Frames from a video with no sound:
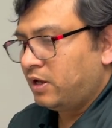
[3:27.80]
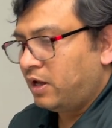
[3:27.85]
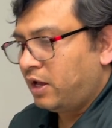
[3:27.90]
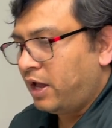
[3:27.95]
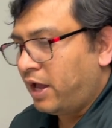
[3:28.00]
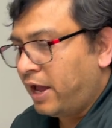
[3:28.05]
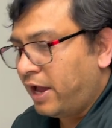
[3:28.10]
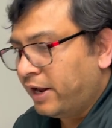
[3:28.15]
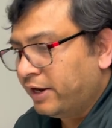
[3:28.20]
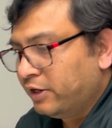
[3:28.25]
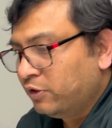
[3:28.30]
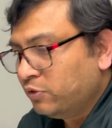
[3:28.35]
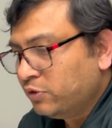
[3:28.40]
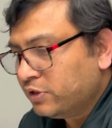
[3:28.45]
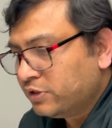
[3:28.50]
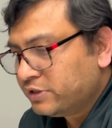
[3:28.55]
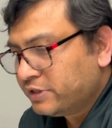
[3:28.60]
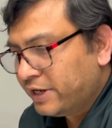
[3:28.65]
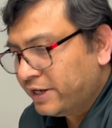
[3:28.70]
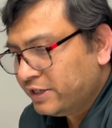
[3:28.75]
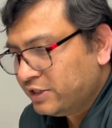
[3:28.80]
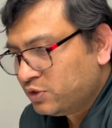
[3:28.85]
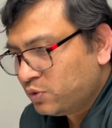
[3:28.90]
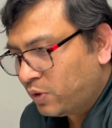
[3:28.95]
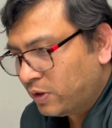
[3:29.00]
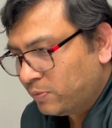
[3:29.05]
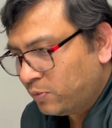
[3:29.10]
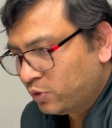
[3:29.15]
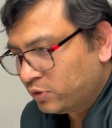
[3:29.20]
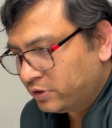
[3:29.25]
and you need to change
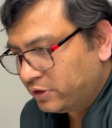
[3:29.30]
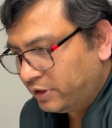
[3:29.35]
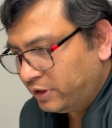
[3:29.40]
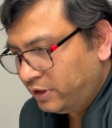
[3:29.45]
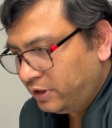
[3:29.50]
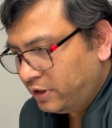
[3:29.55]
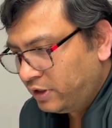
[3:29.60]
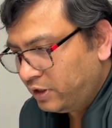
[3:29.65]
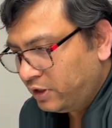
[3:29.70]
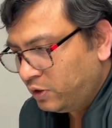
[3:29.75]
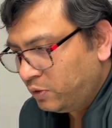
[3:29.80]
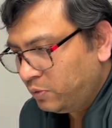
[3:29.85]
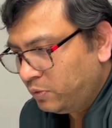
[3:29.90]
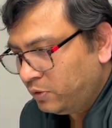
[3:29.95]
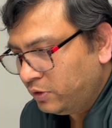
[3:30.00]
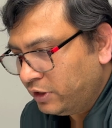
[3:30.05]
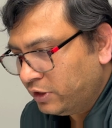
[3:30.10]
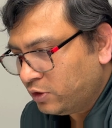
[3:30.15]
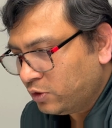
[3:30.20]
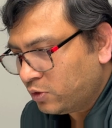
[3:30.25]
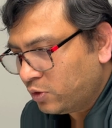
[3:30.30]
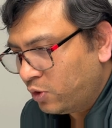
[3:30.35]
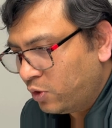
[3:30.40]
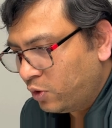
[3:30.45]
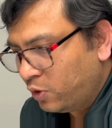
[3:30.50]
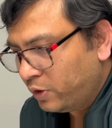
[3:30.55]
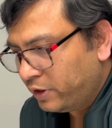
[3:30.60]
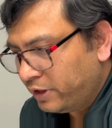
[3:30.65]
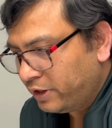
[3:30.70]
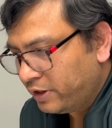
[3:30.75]
one more thing you need to go
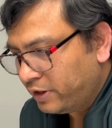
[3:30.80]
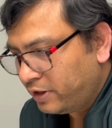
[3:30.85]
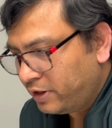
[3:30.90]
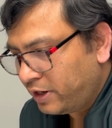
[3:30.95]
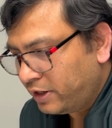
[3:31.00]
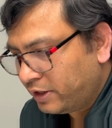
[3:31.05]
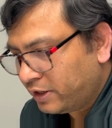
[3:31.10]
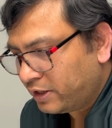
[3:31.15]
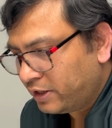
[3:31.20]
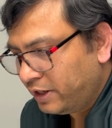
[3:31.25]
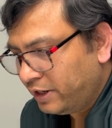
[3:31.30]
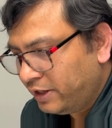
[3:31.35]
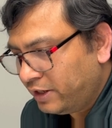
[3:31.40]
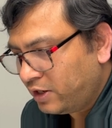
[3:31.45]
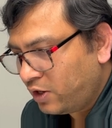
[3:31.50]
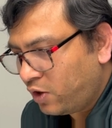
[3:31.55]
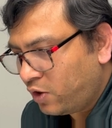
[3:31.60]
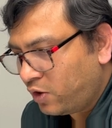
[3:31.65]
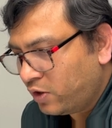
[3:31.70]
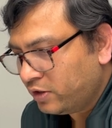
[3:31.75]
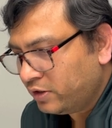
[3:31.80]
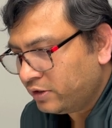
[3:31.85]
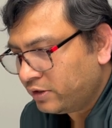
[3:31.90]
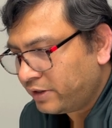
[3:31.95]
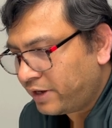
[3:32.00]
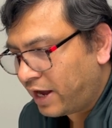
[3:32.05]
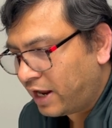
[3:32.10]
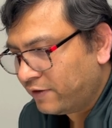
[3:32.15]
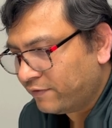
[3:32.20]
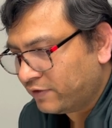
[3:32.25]
here and click on
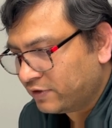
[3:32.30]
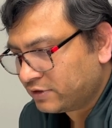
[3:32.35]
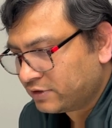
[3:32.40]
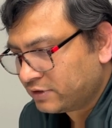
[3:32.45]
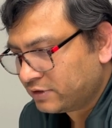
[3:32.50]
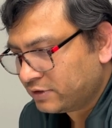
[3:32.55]
canvas